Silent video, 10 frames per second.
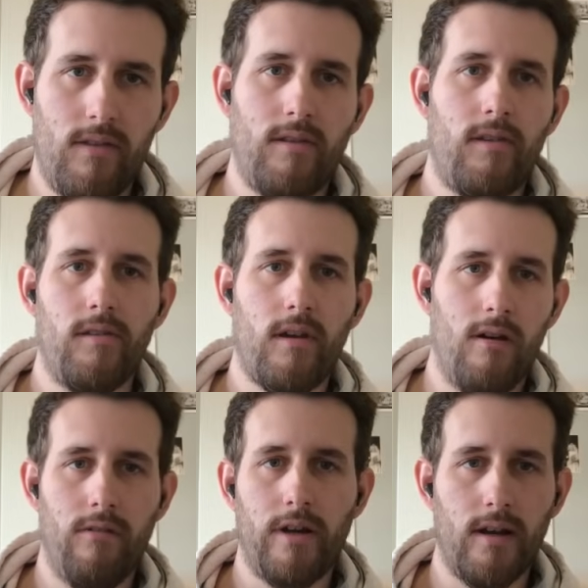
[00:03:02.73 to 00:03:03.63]
This is
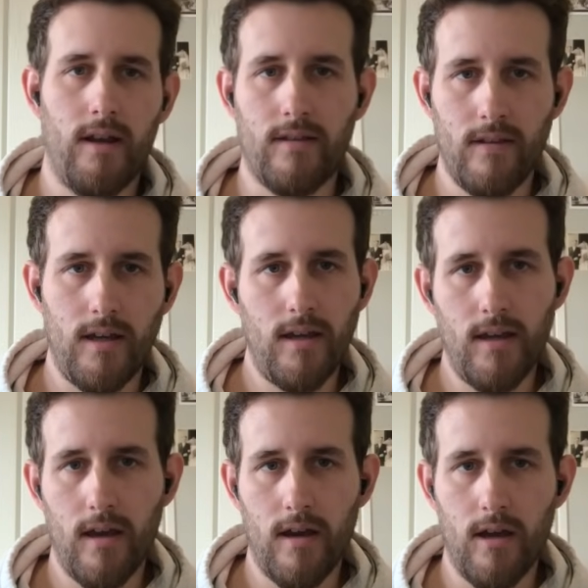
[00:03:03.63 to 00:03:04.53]
covering like
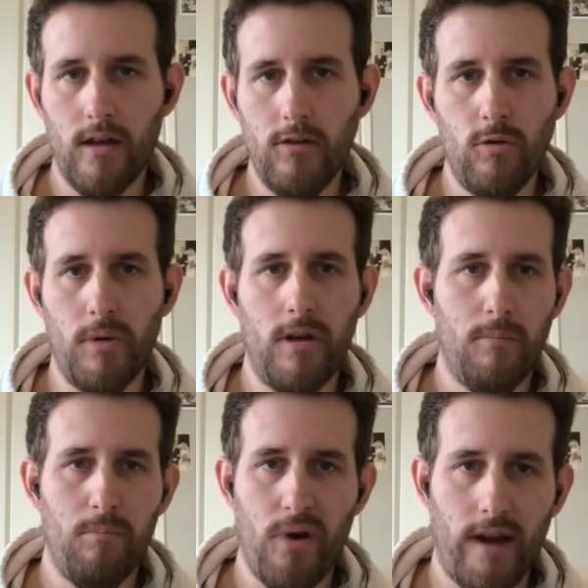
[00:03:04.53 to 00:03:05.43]
the
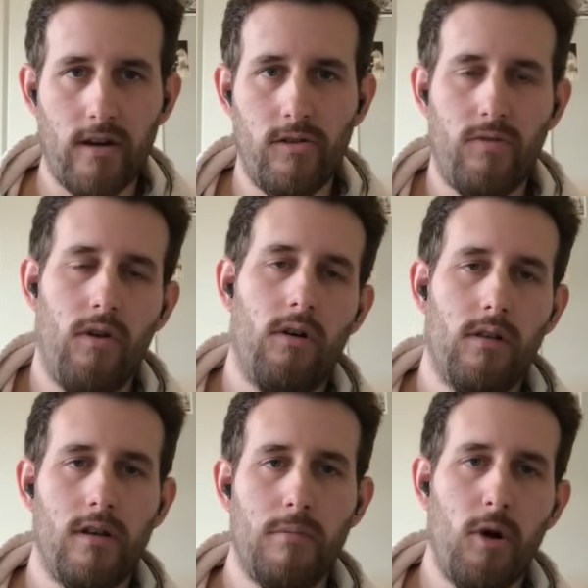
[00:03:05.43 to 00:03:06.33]
aluminum brackets for
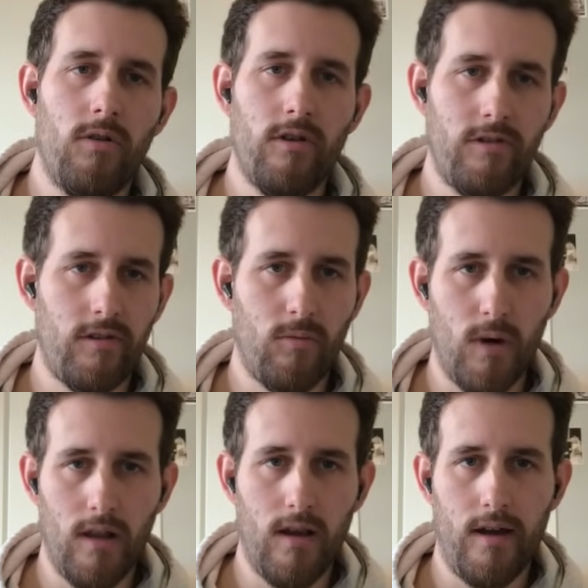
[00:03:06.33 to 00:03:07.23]
holding the motors, as
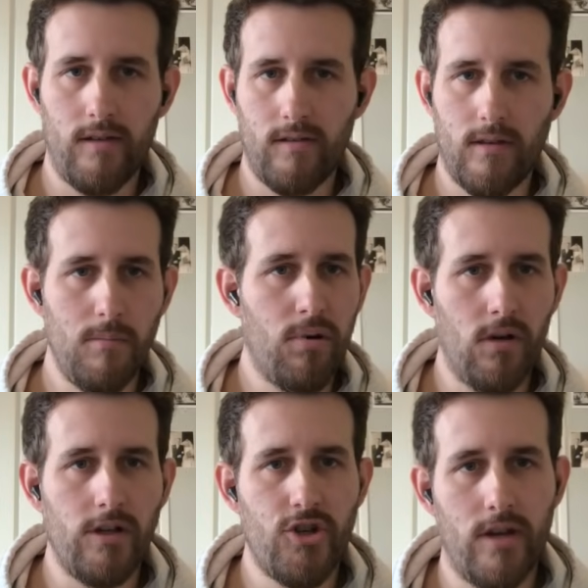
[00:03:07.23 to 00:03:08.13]
well as the
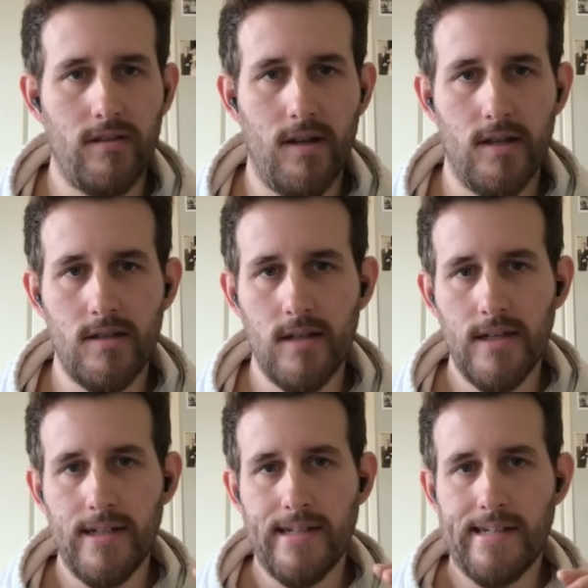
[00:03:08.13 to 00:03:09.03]
polyjetted
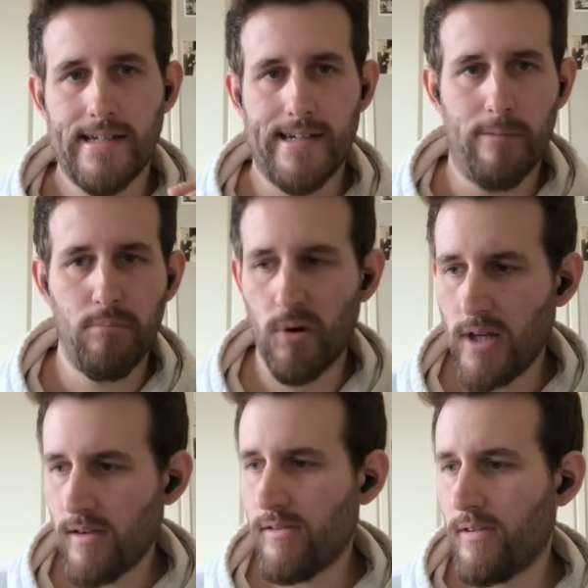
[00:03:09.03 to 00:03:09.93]

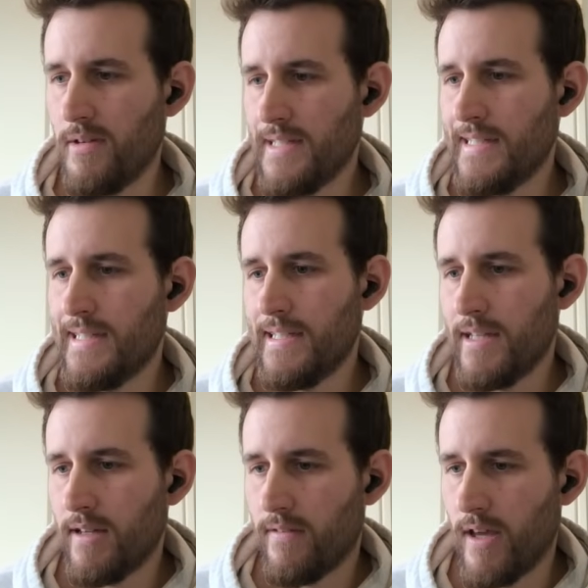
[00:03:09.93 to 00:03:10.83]
pulleys.
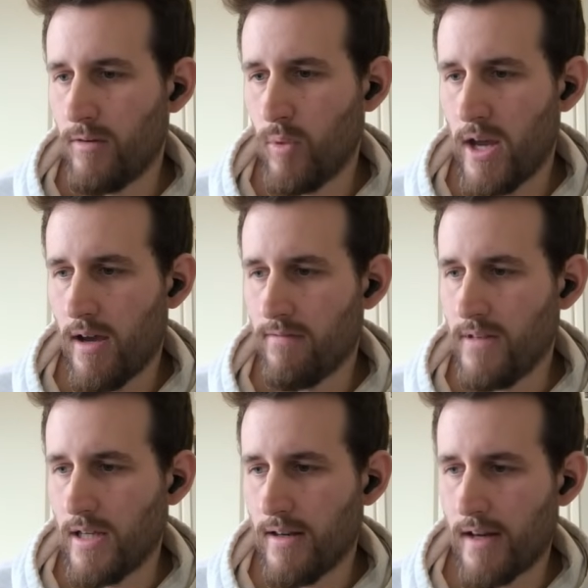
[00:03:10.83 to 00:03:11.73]
Then we have
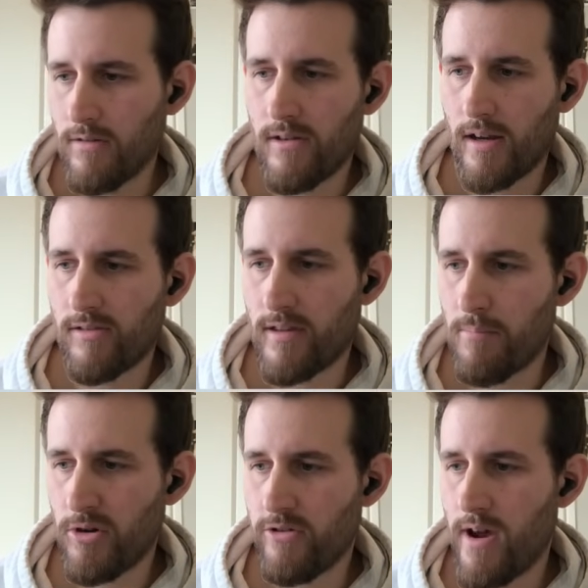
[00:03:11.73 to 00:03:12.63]
the Nanotech
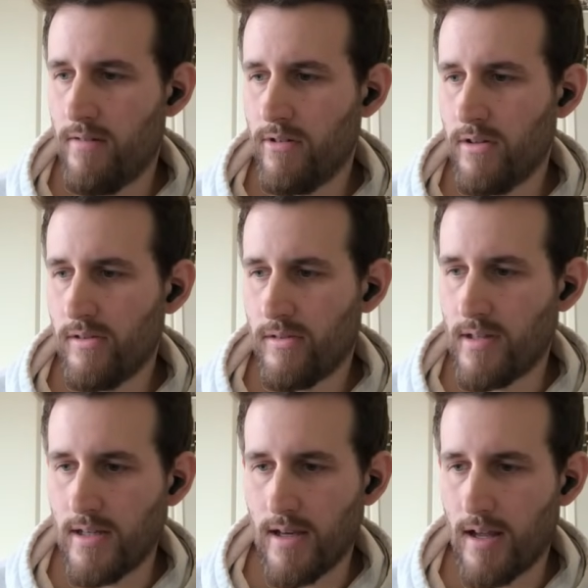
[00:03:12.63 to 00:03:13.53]
stepper drivers,
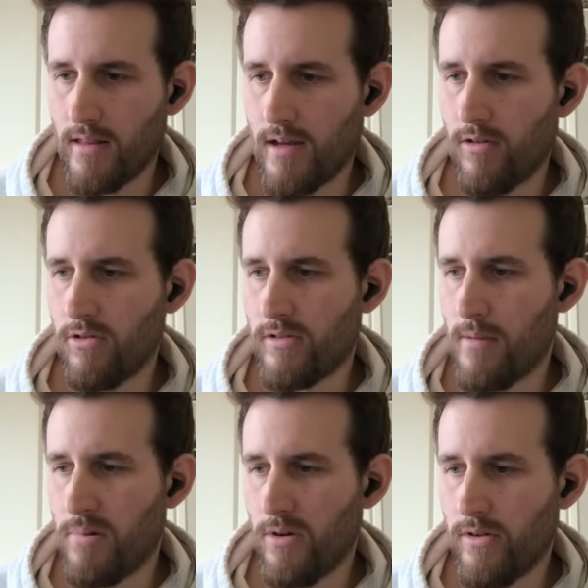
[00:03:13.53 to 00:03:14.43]
the LDO
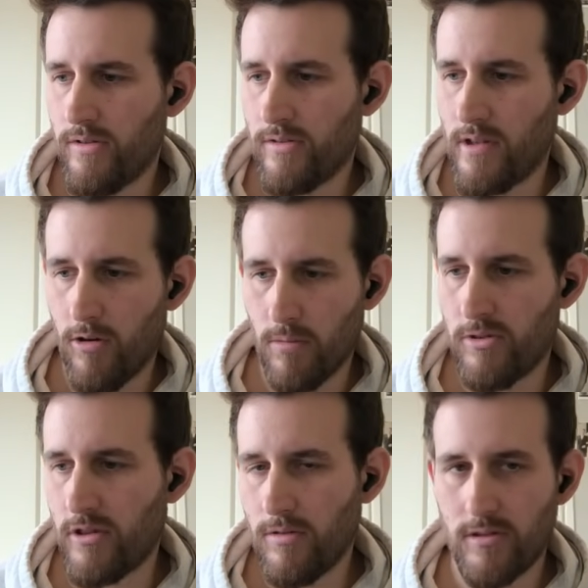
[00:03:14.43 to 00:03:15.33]
steppers, the
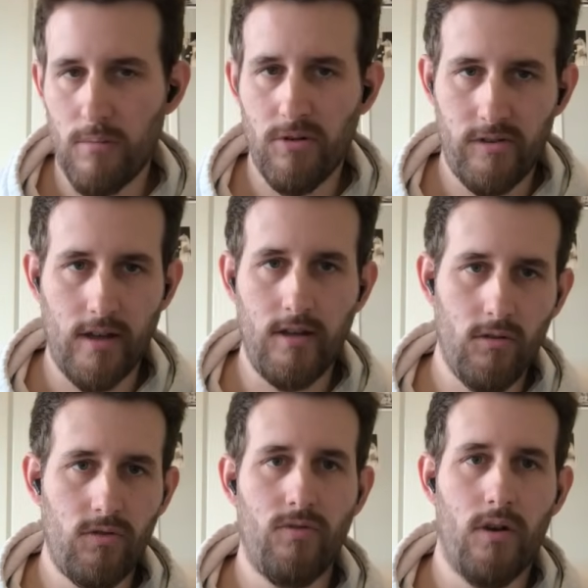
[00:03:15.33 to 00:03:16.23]
OMC steppers I
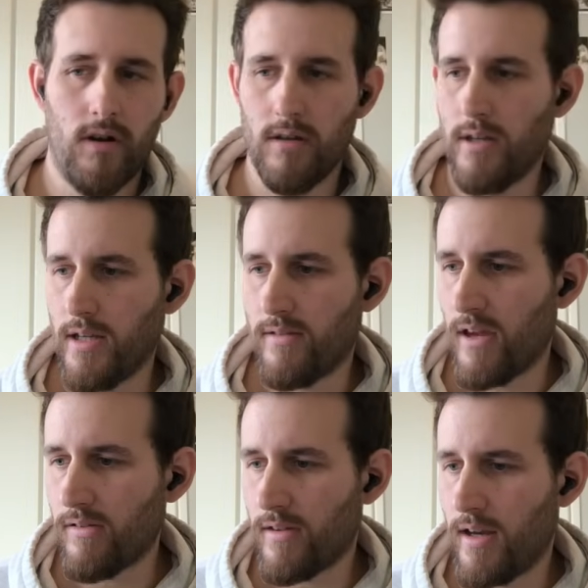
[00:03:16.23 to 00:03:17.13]
used for the
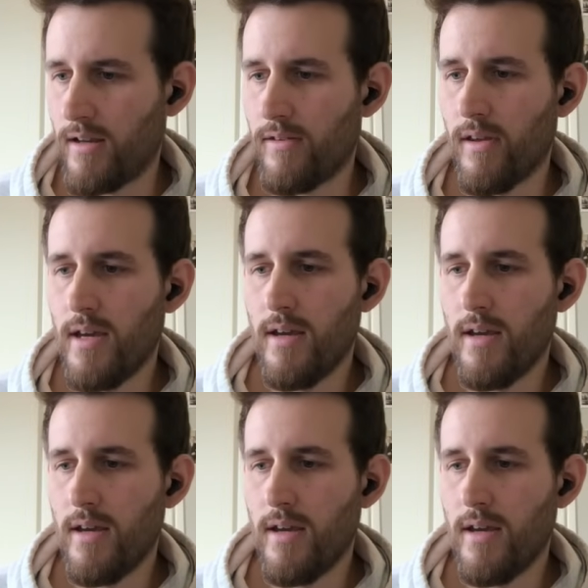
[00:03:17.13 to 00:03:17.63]
testings,